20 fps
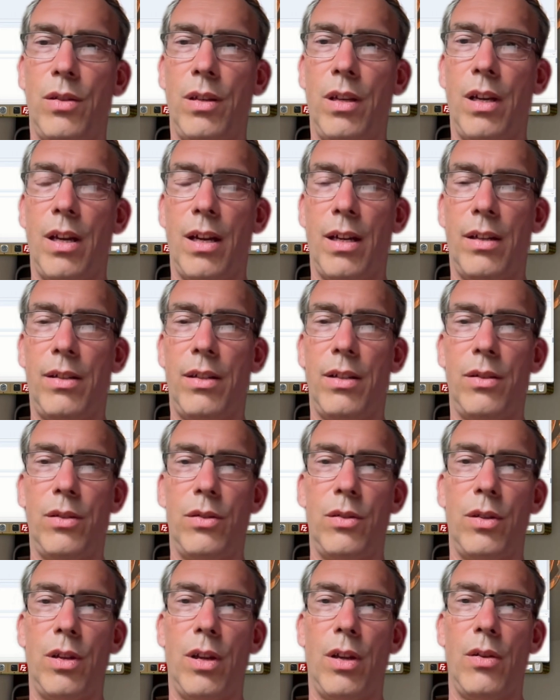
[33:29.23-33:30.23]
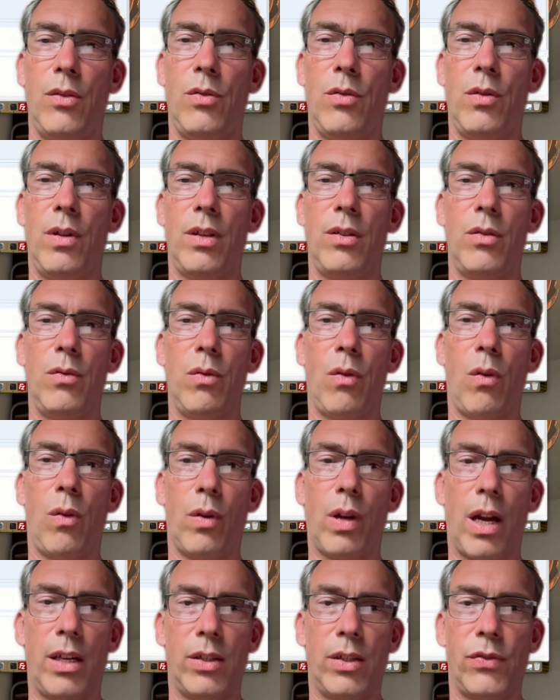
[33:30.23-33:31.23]
yeah, you can do
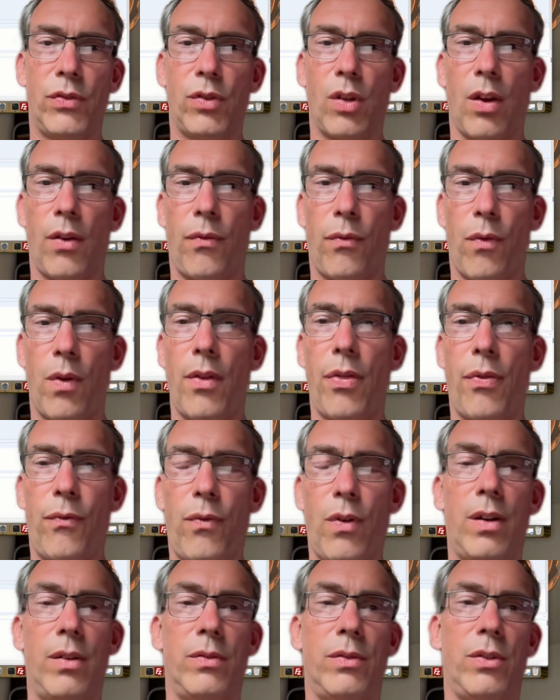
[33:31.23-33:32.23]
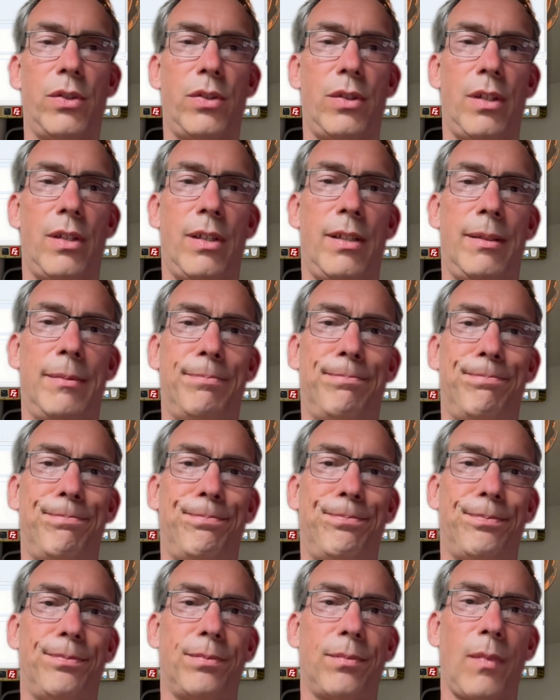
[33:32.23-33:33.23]
all kinds of stuff with fonts.
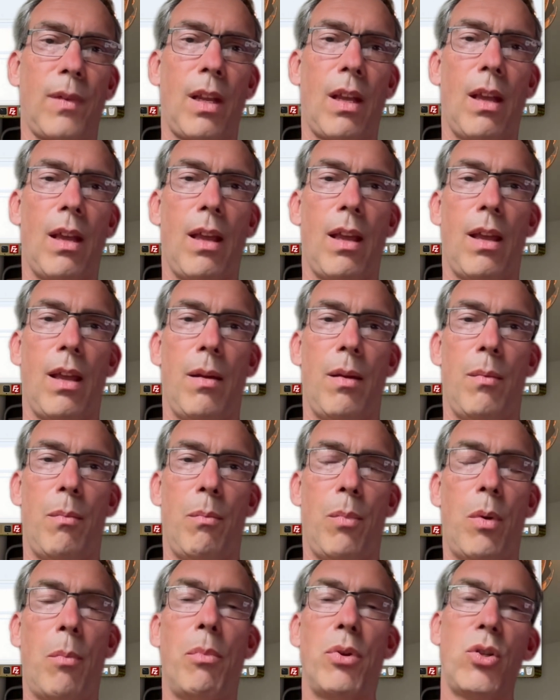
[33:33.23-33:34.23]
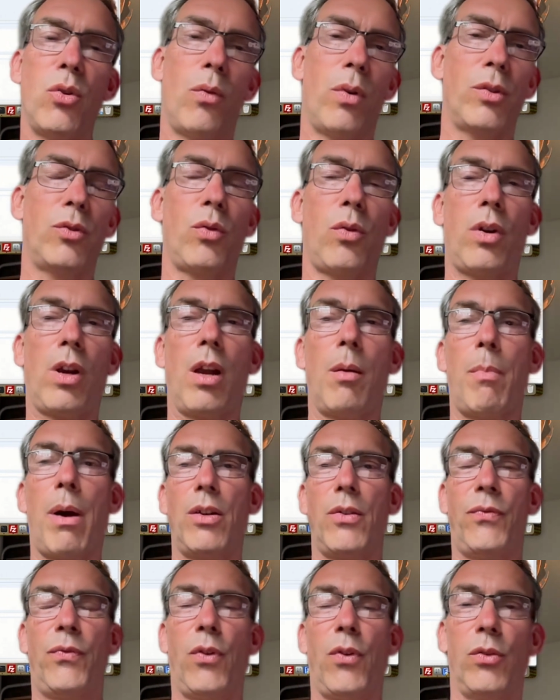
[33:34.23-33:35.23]
But you were talking
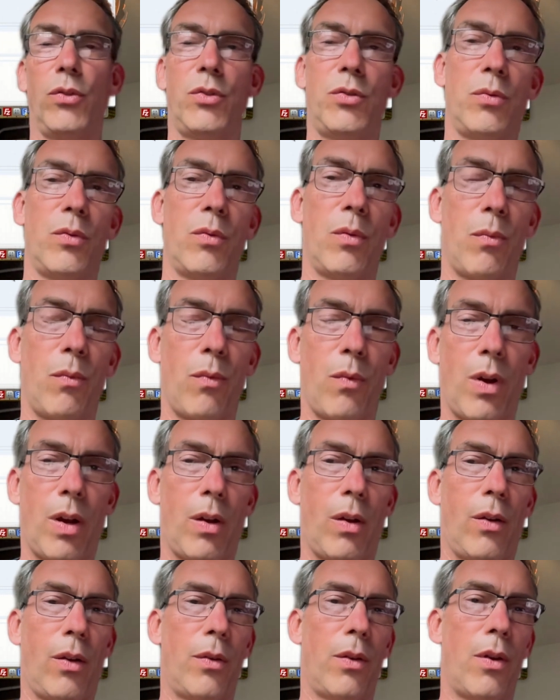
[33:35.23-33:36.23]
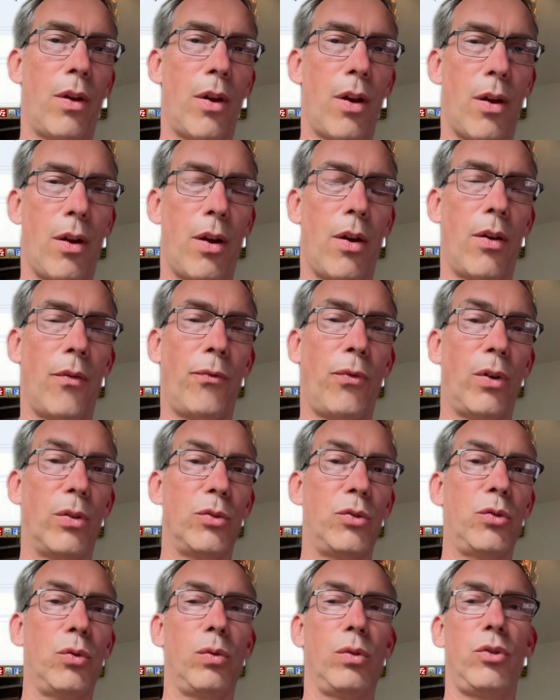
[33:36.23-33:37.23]
about a font, a
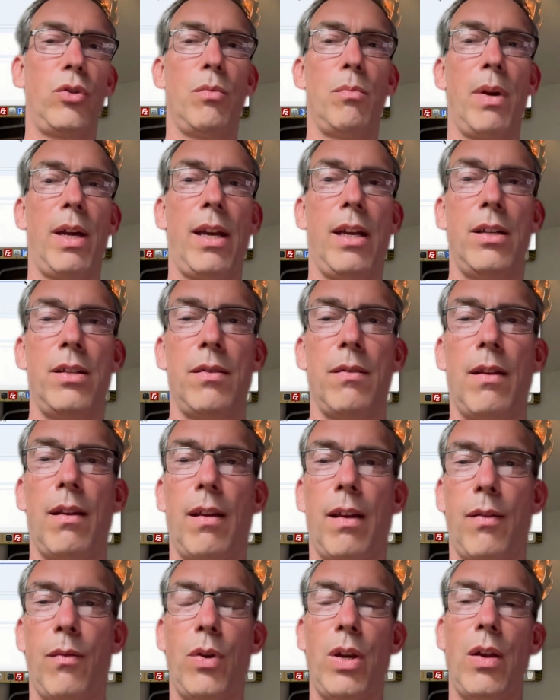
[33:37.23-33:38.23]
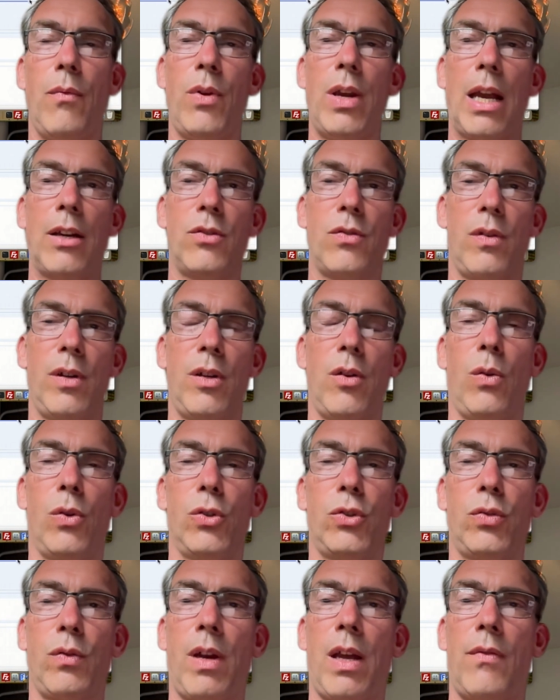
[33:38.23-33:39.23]
font tool you made. We actually
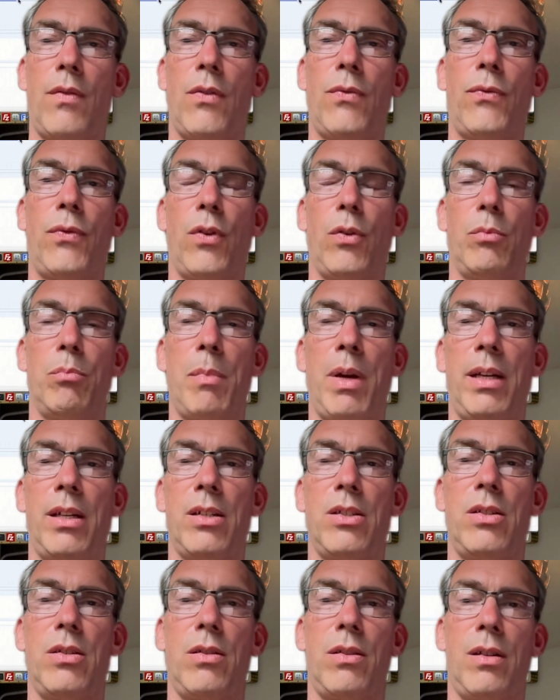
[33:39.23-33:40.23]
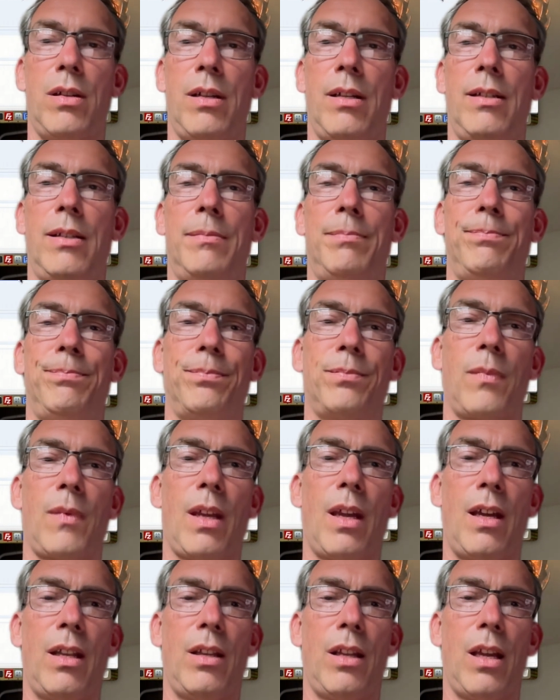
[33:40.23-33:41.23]
also have a font manager,
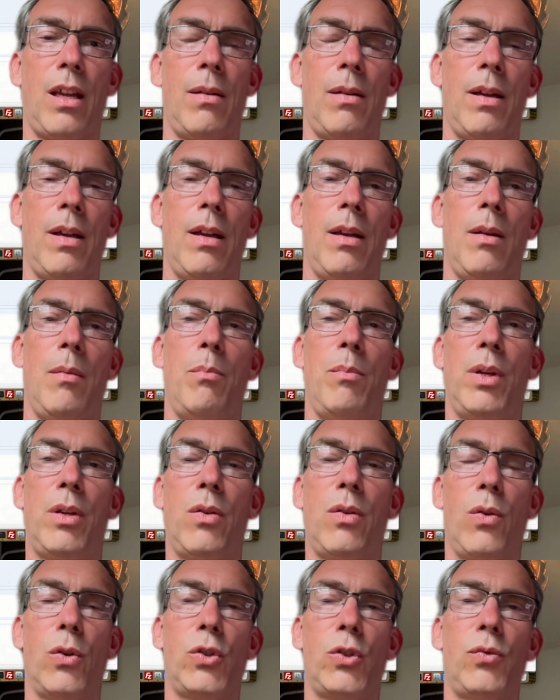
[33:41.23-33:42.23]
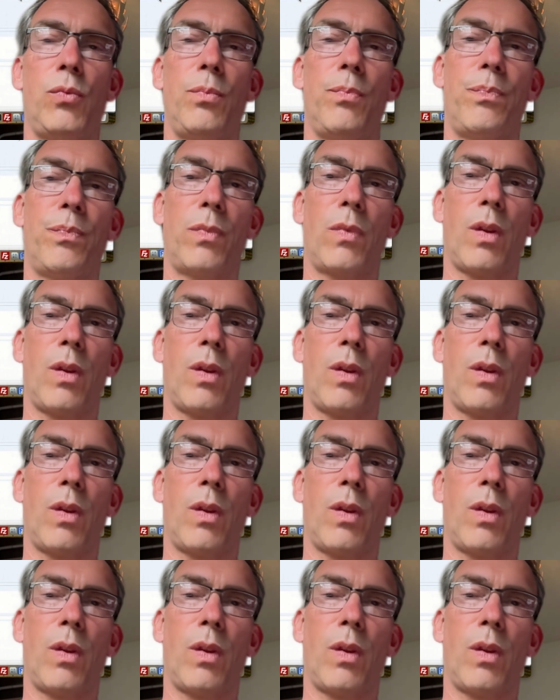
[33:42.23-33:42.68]
and because,